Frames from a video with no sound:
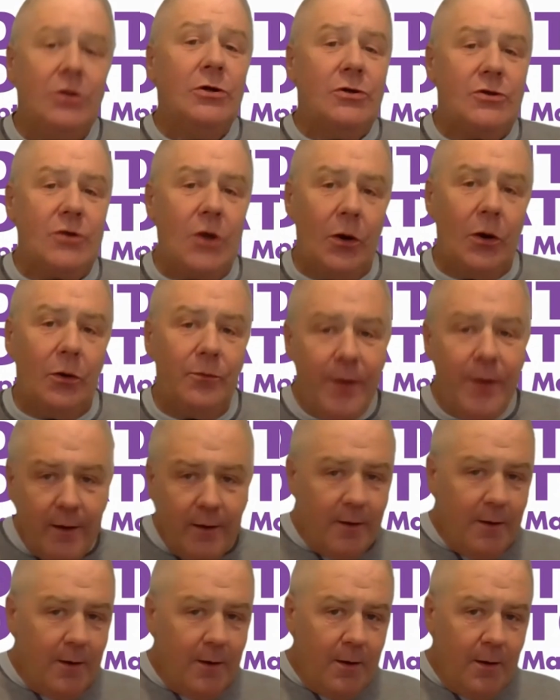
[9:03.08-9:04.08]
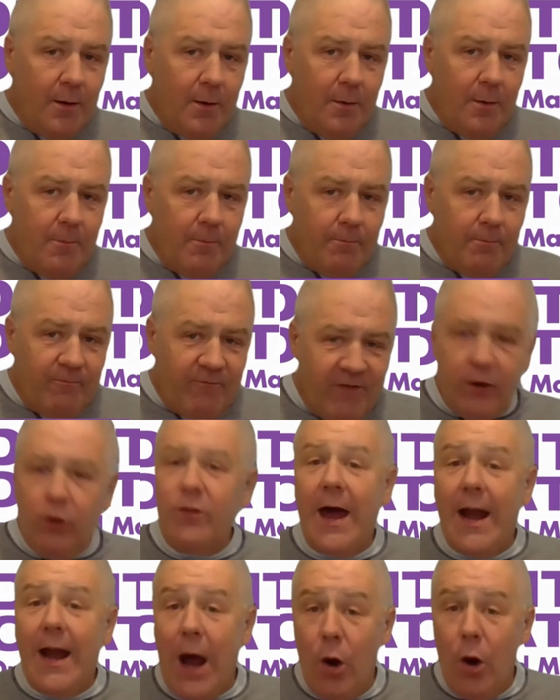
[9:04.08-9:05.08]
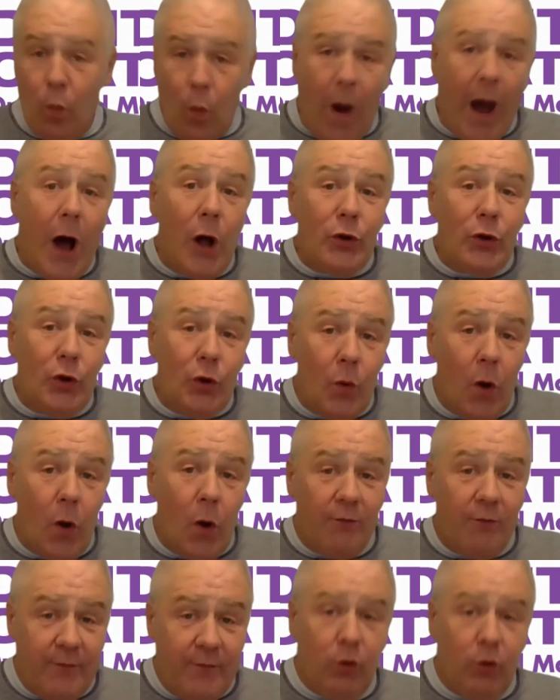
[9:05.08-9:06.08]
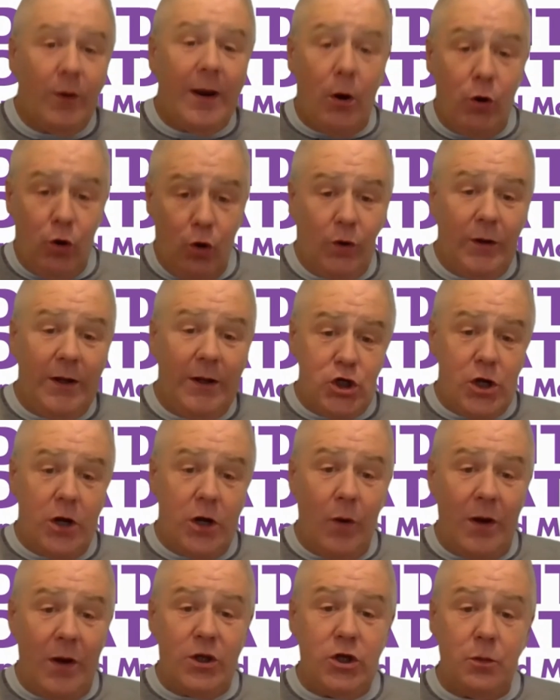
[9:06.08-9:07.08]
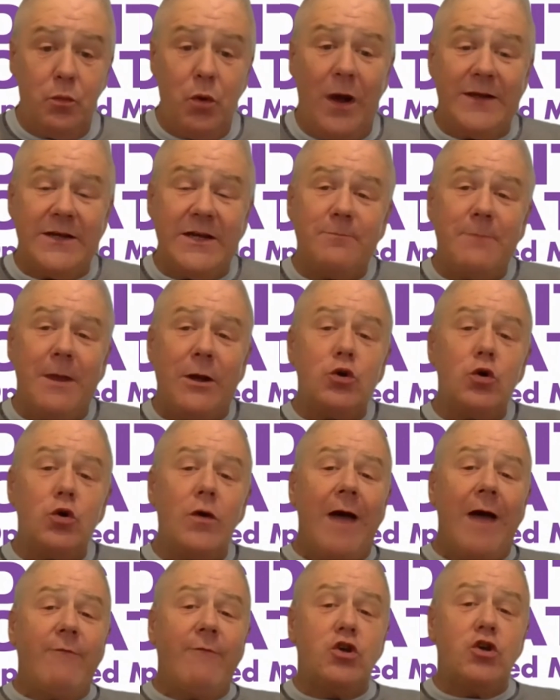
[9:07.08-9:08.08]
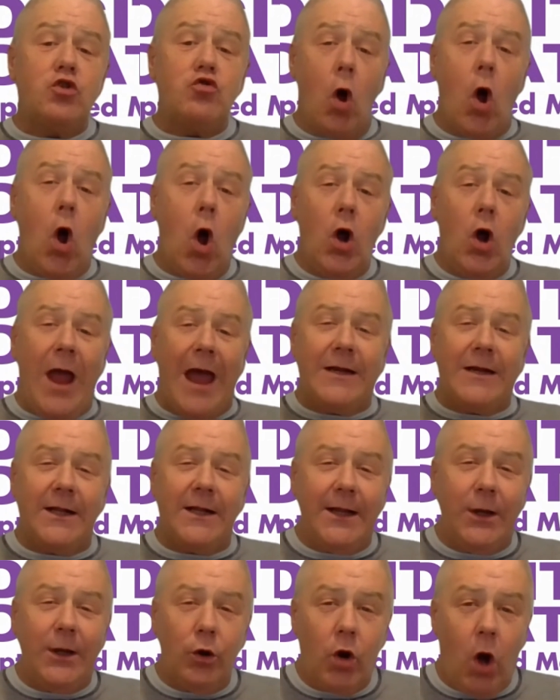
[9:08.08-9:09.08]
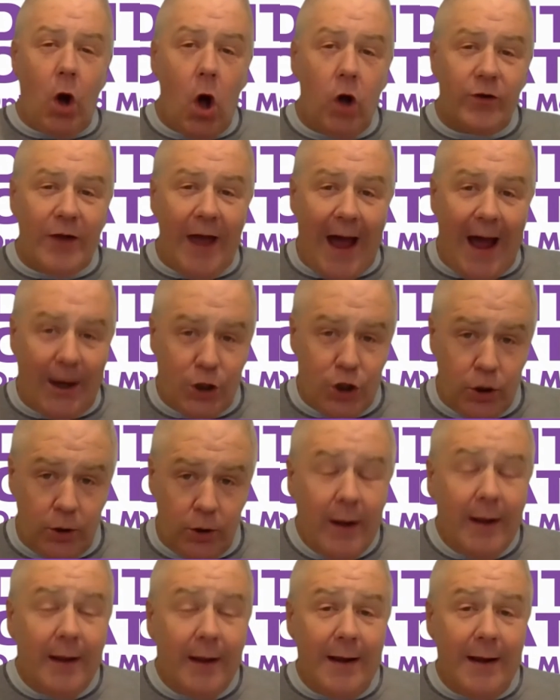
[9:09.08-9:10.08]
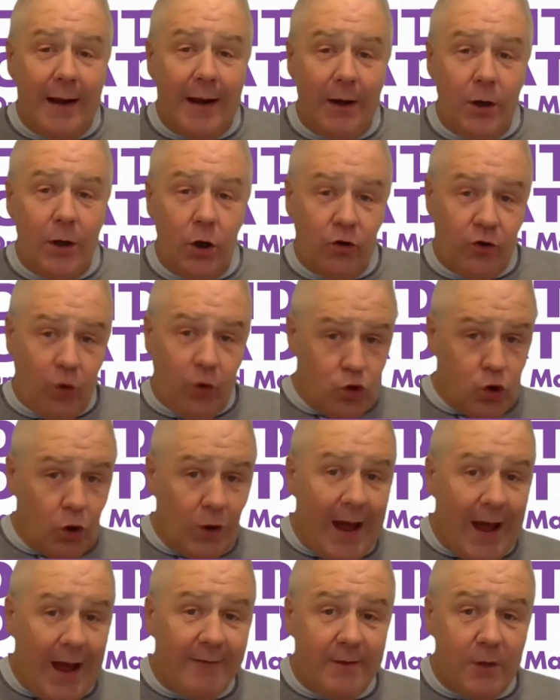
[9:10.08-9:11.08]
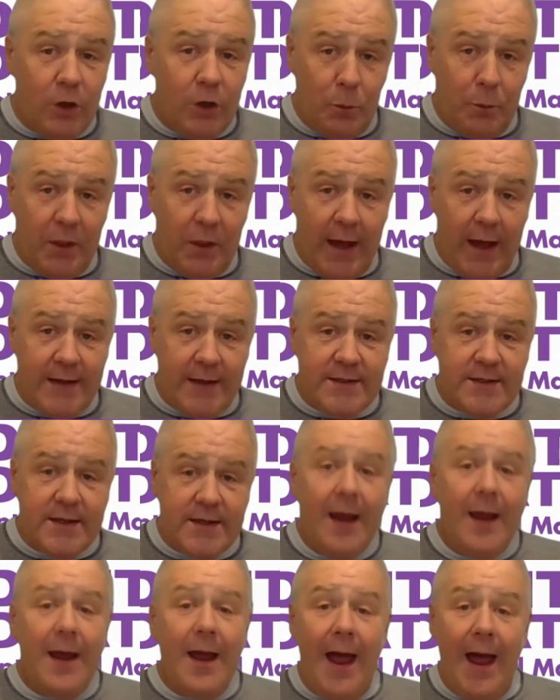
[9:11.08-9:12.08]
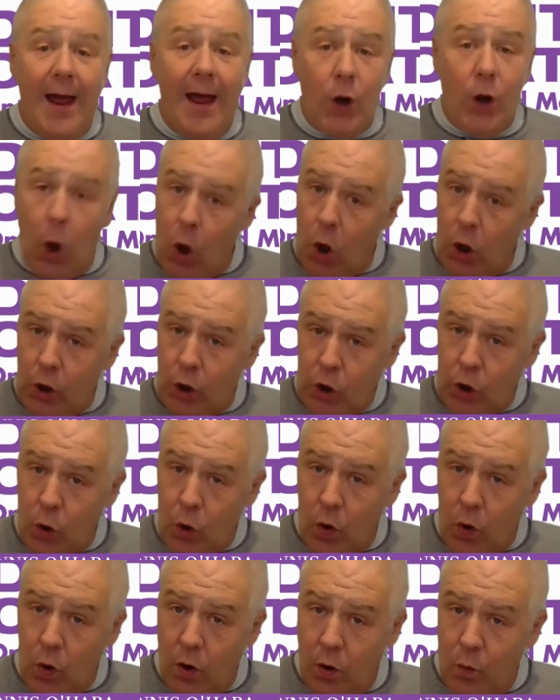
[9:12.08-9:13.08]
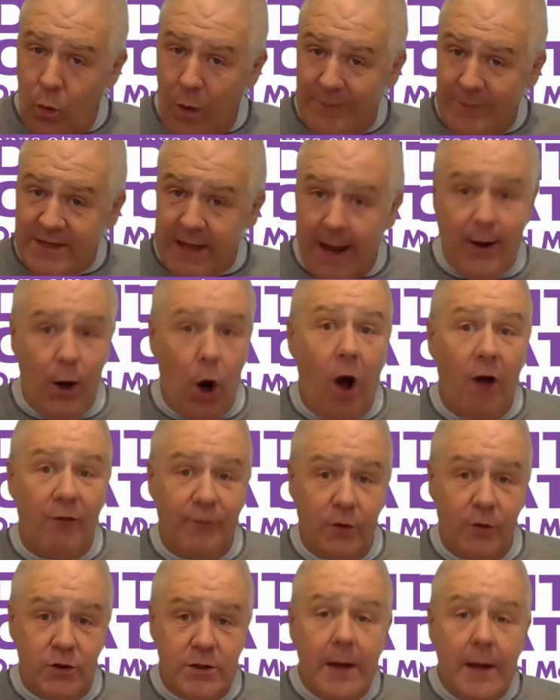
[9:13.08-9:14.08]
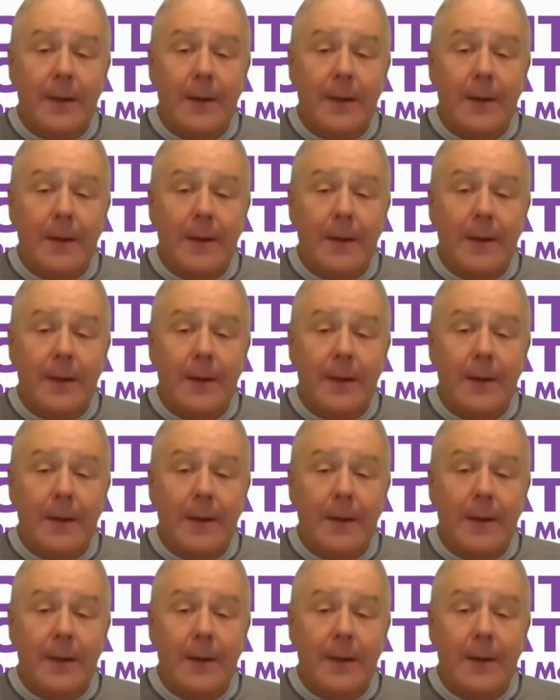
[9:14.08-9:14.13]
So figure that out while you are figuring out your lead generation process. Make sure you have a strong and clear call to action in social ads that you place and on your website offers,